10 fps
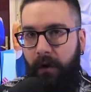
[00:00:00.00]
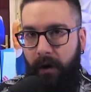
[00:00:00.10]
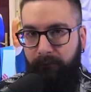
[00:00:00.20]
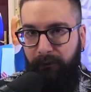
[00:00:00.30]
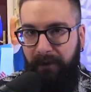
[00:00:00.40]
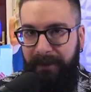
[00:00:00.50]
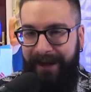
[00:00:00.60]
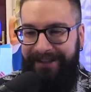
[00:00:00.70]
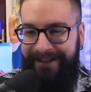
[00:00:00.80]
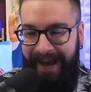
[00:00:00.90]
harmful
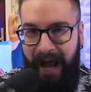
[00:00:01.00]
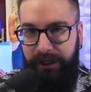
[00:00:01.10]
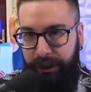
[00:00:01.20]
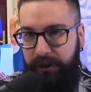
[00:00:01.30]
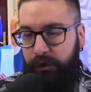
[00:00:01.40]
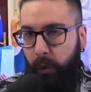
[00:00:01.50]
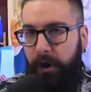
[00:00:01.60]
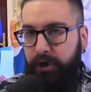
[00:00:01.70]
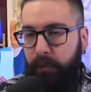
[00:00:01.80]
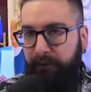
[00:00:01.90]
that it's not just
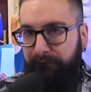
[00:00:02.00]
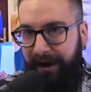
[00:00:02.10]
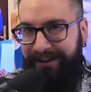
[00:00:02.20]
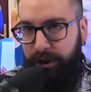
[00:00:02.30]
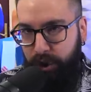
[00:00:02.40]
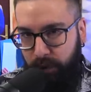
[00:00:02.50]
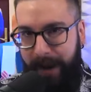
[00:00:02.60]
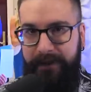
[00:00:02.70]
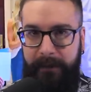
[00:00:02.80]
going to affect trans